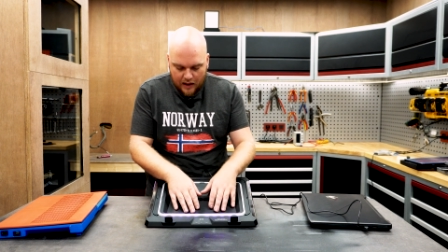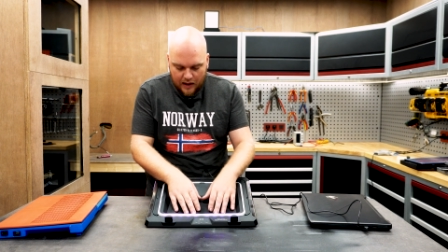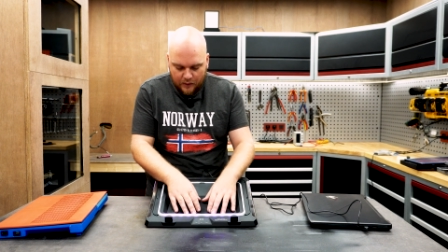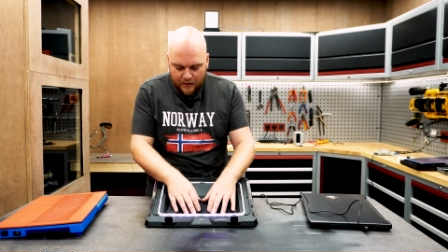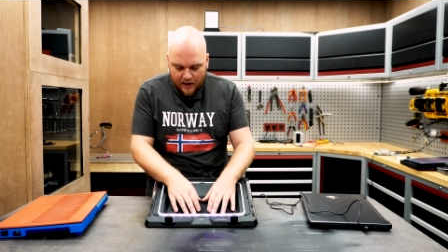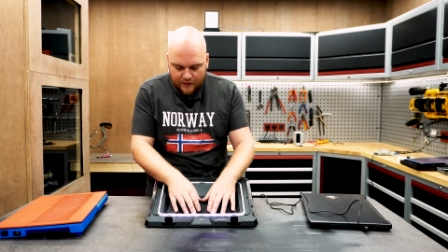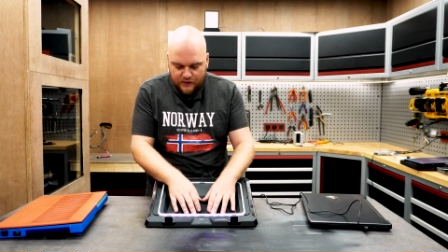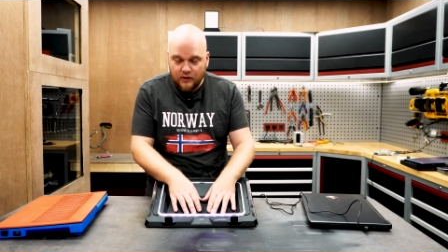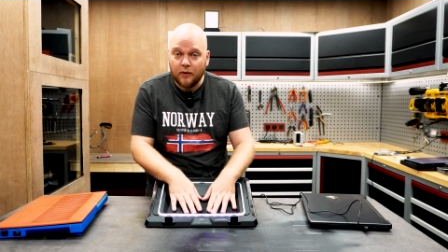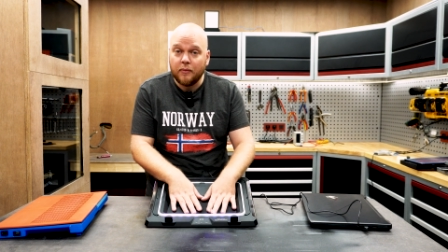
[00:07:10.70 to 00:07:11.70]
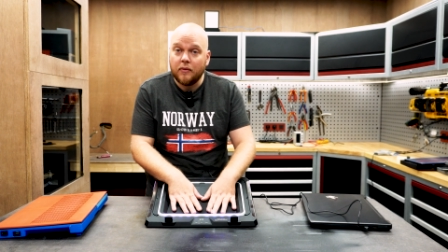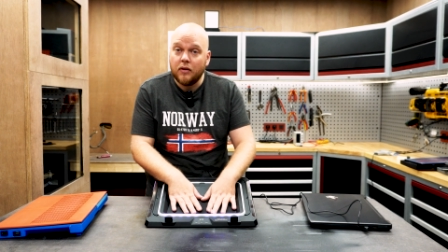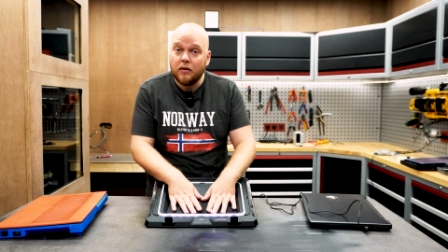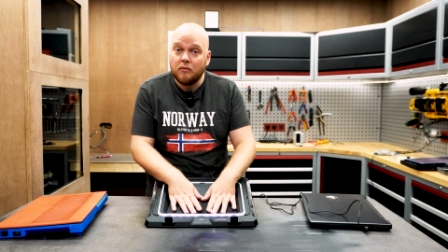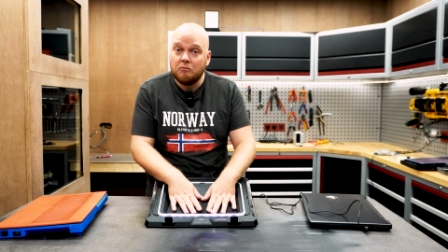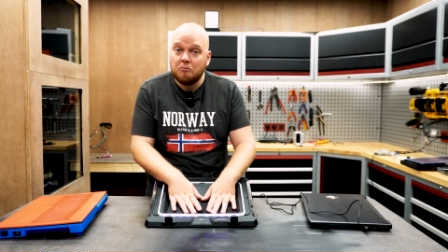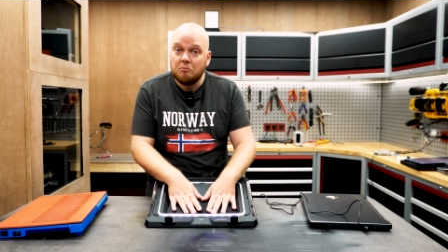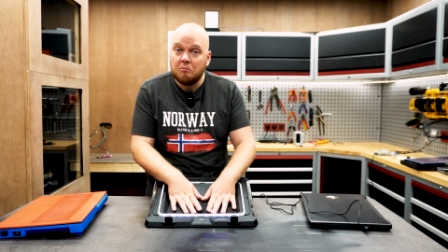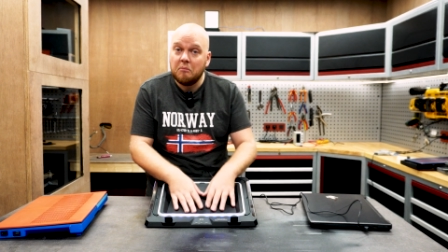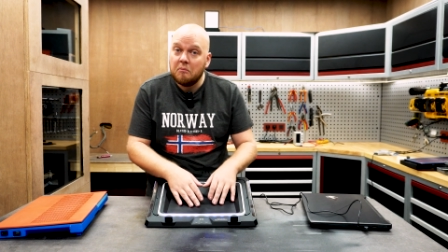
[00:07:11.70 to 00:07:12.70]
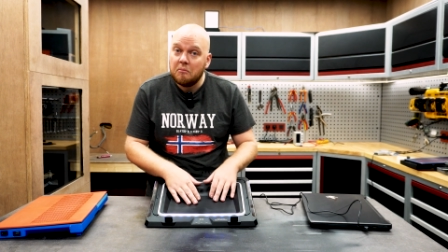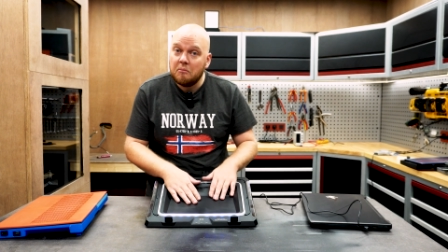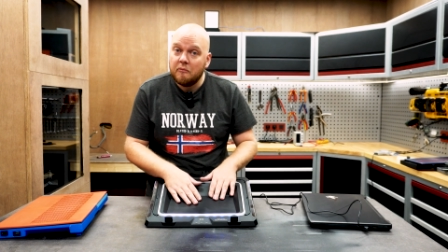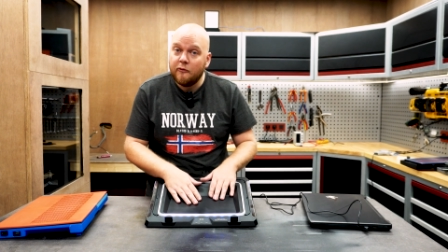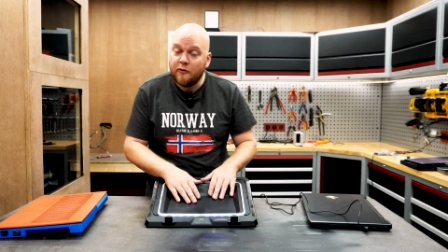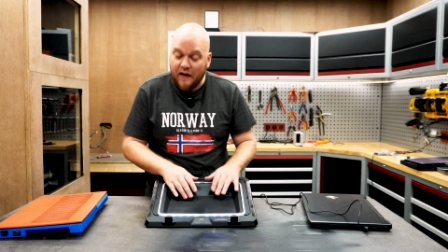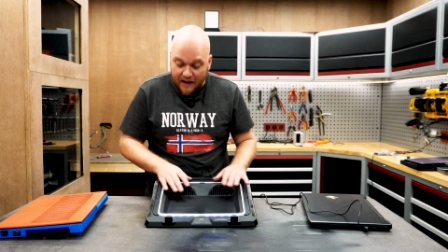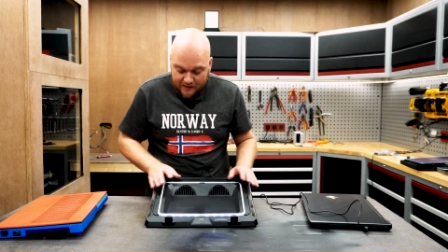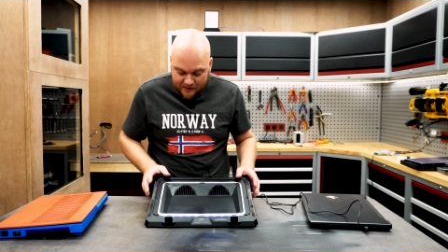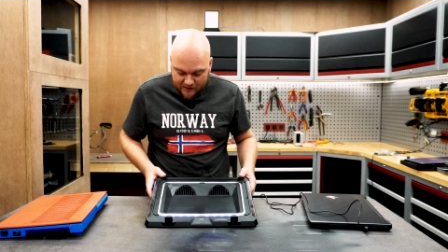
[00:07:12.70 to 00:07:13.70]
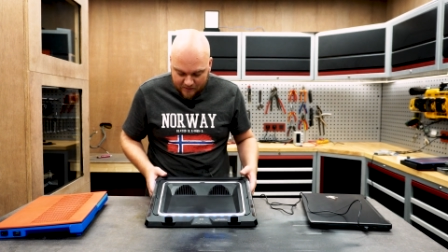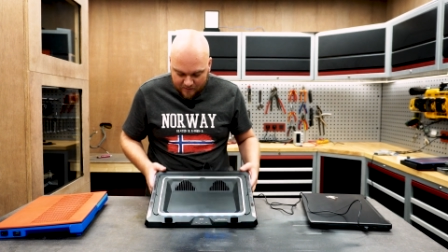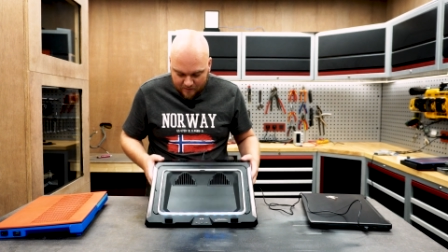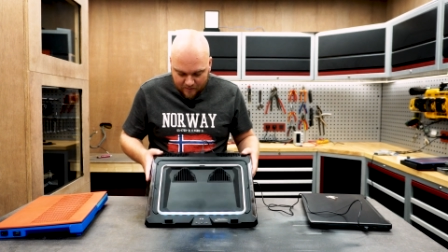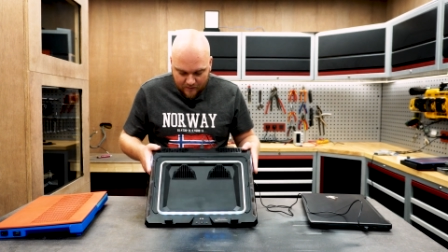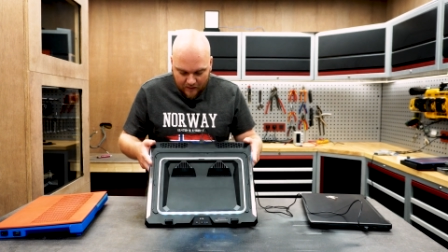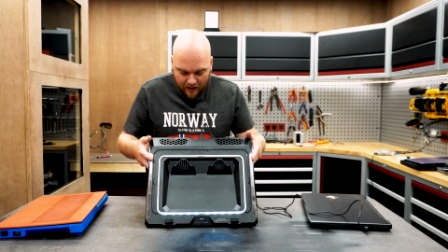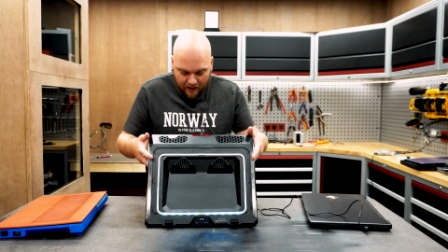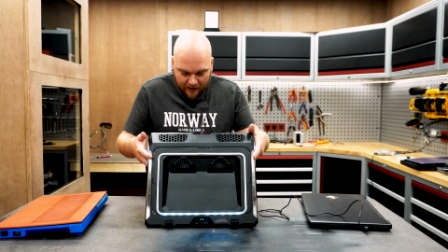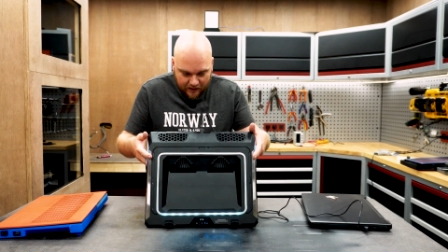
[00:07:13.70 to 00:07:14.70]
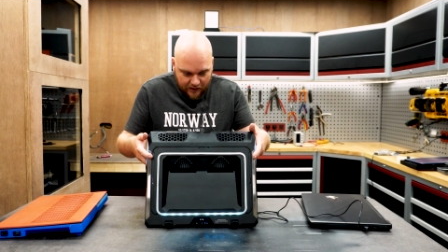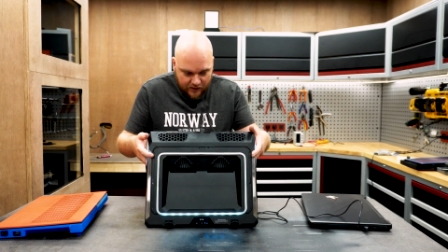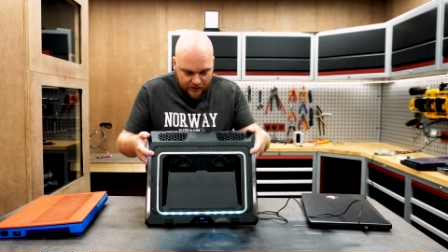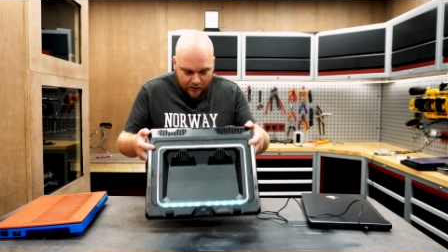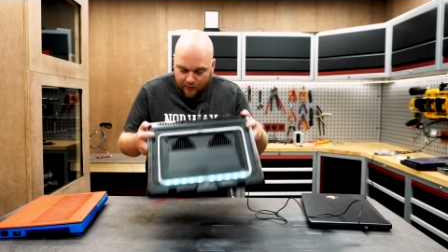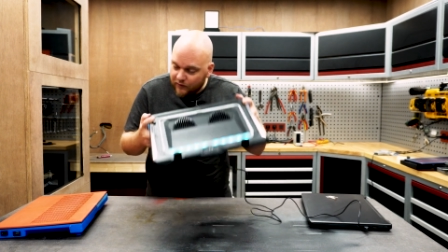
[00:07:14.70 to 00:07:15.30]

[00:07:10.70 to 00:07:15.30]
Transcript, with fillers: and we have some fans. I can hear some